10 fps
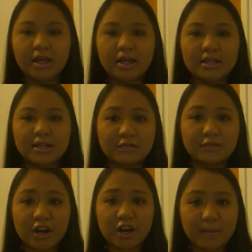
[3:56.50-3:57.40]
It is
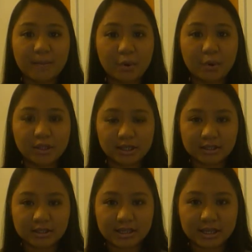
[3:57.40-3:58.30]
very important
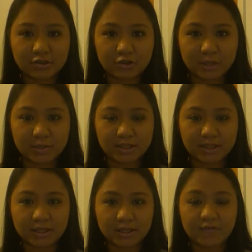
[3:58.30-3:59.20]
to seek treatment
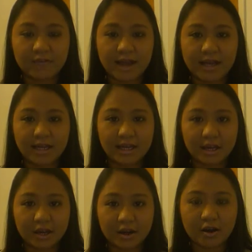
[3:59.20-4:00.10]
if any
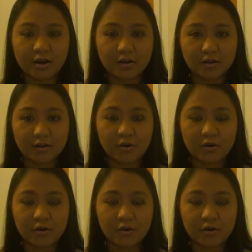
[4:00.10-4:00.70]
or